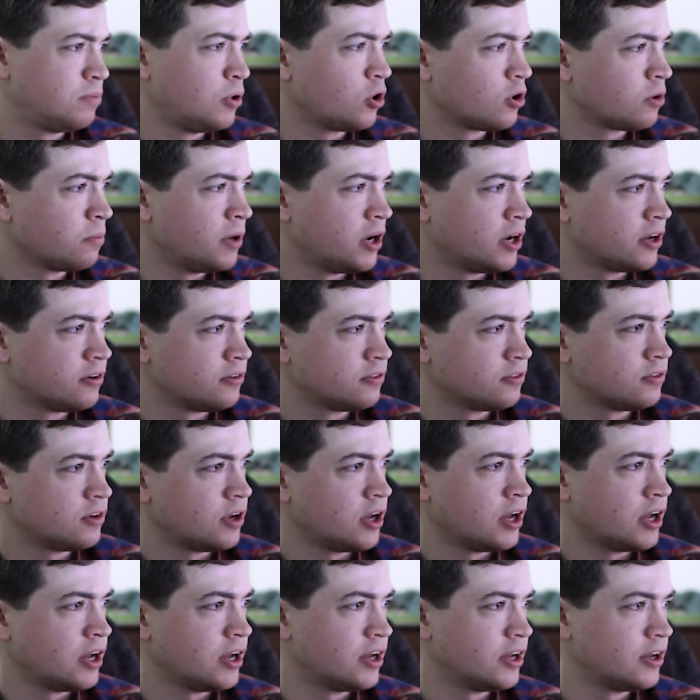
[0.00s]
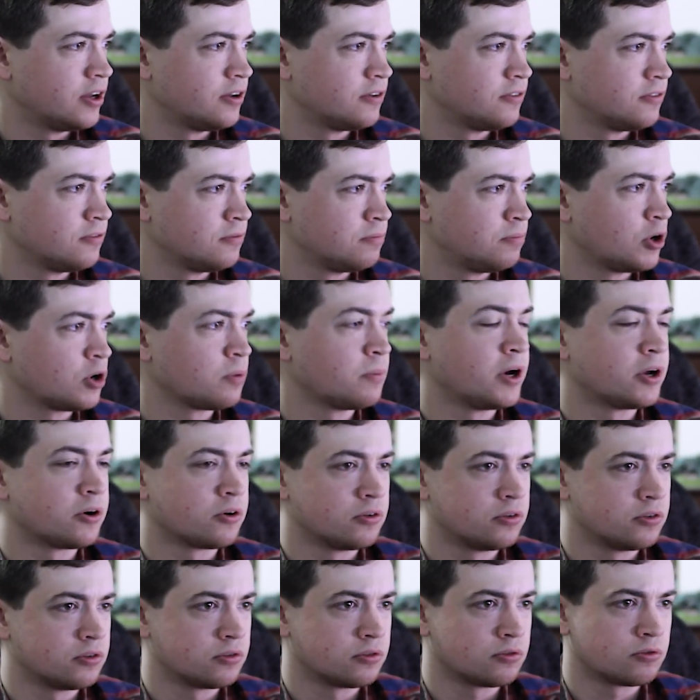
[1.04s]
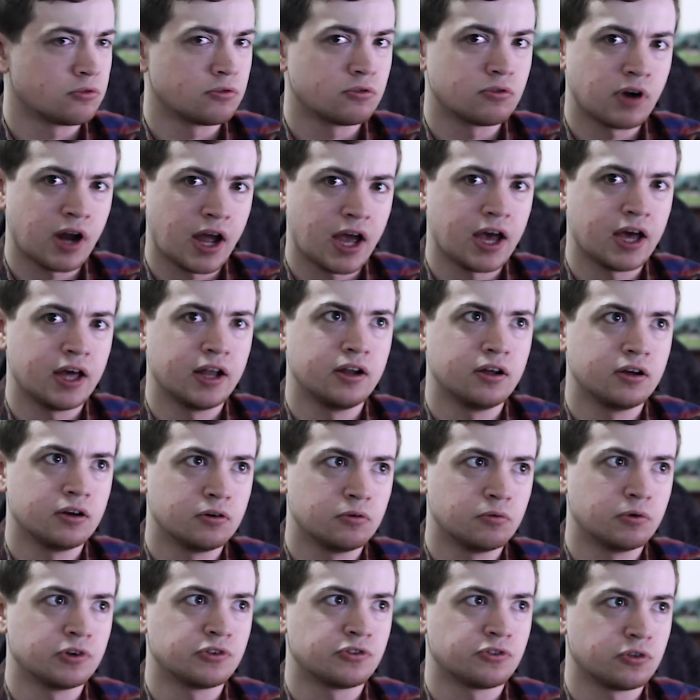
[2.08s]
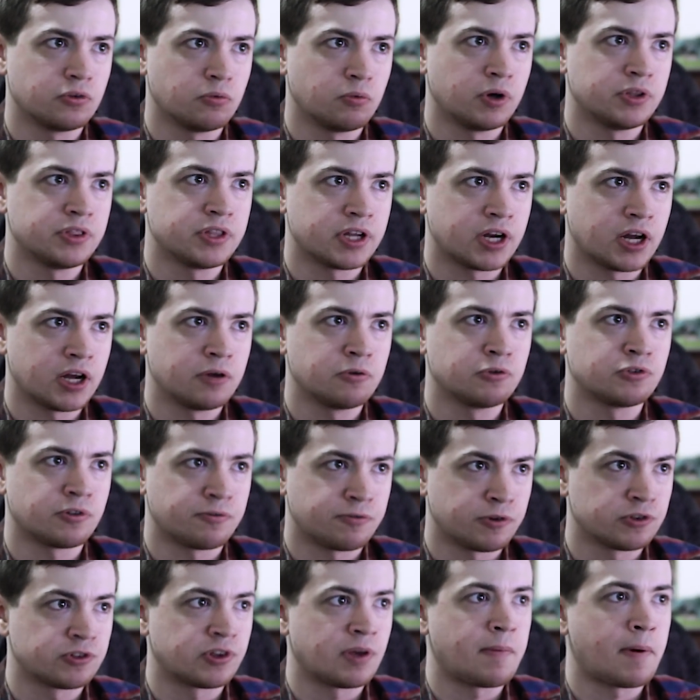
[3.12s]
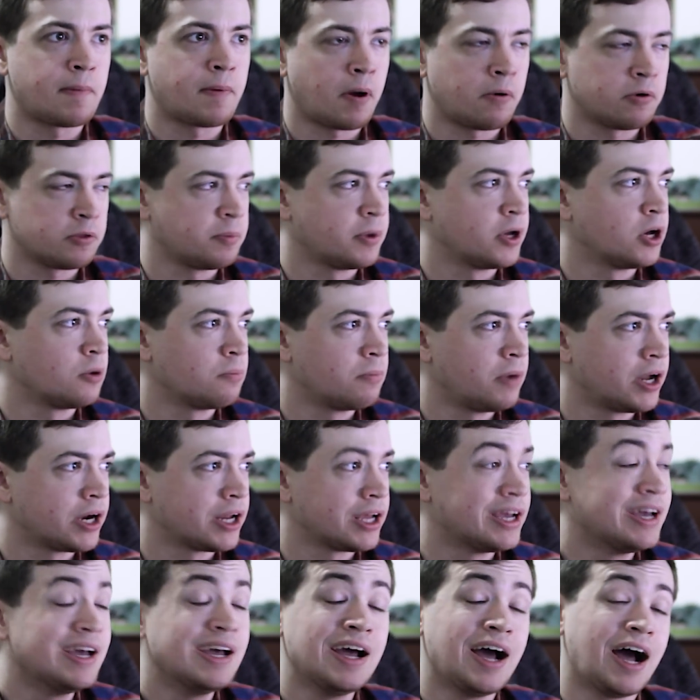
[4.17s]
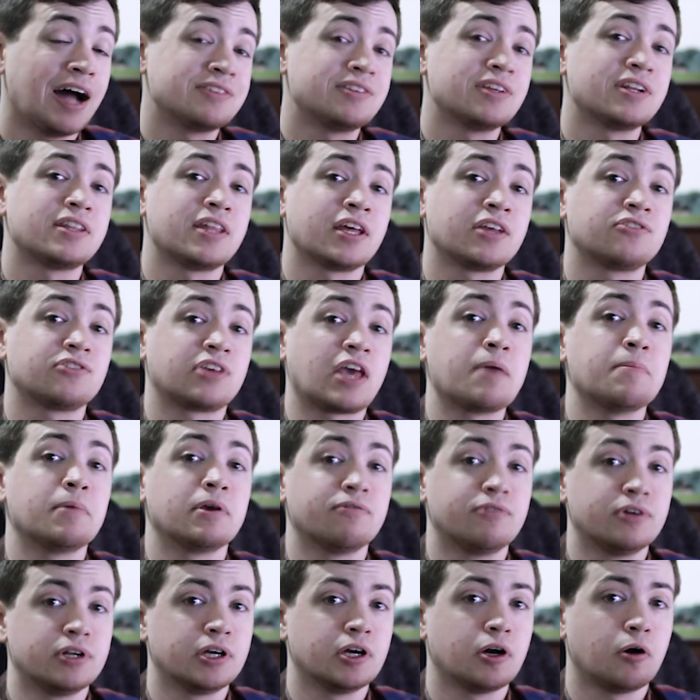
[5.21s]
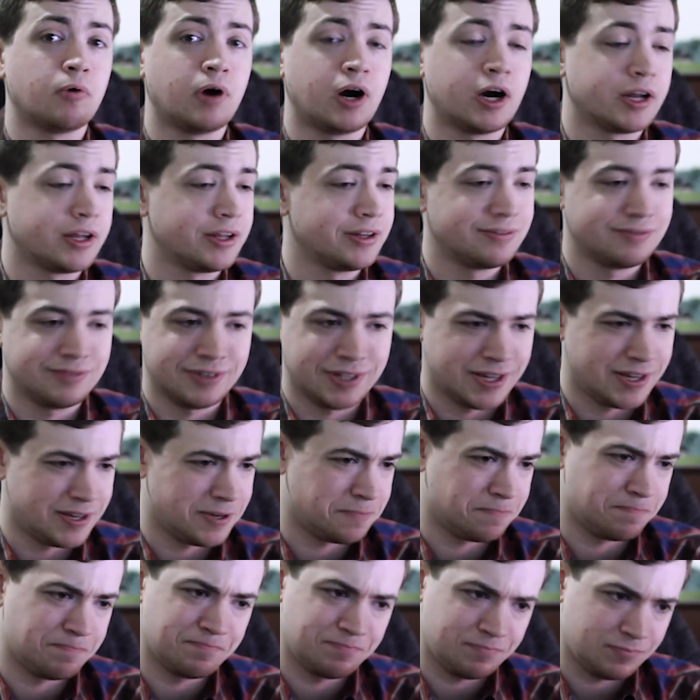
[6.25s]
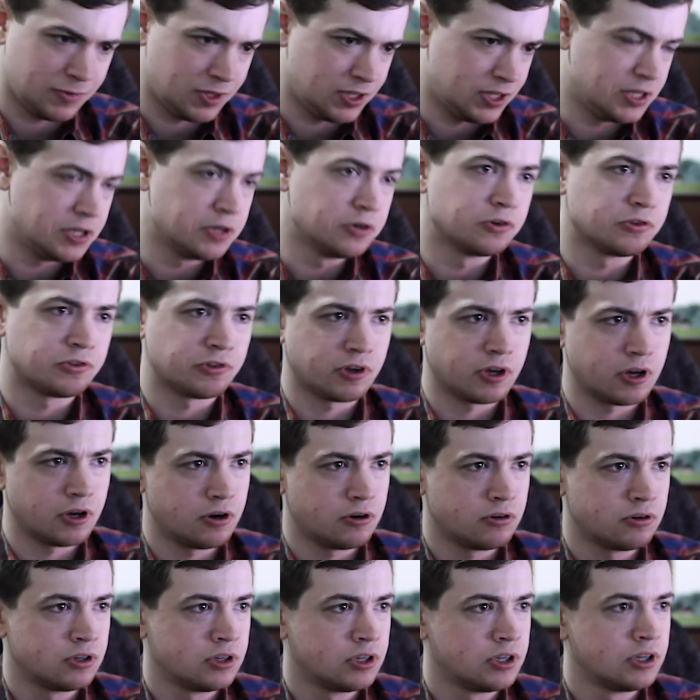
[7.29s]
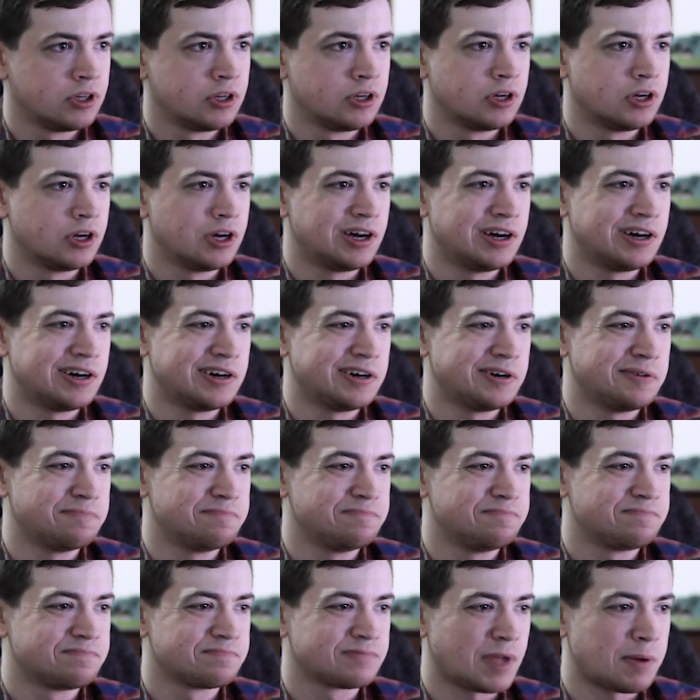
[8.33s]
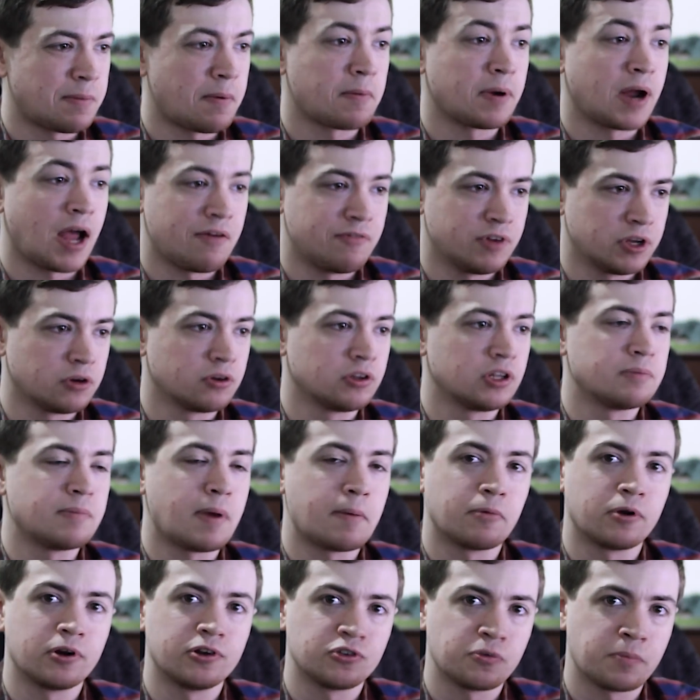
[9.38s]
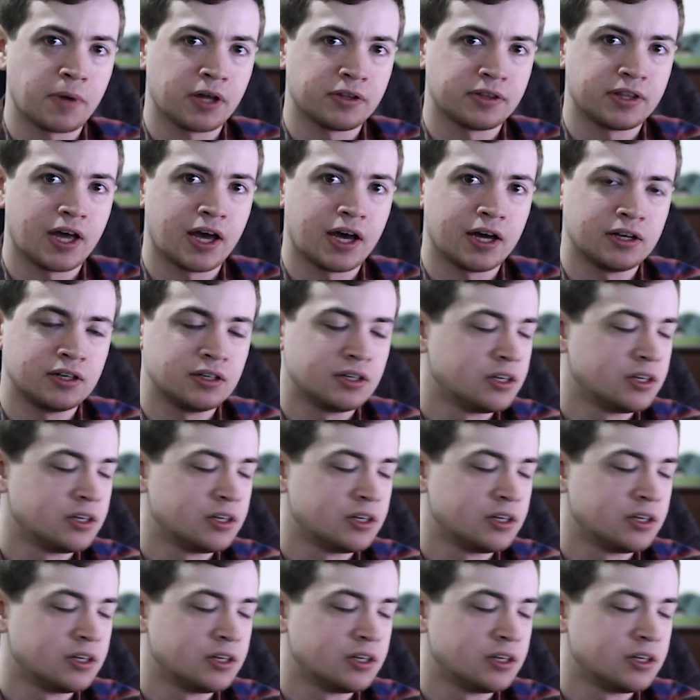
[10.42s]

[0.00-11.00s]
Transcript: Pokemon. Uh, Pokemon Red was the one that I was the first game I bought with my own money. I did a thanks gaming video on it like years ago. Um, I remember having early memories about that.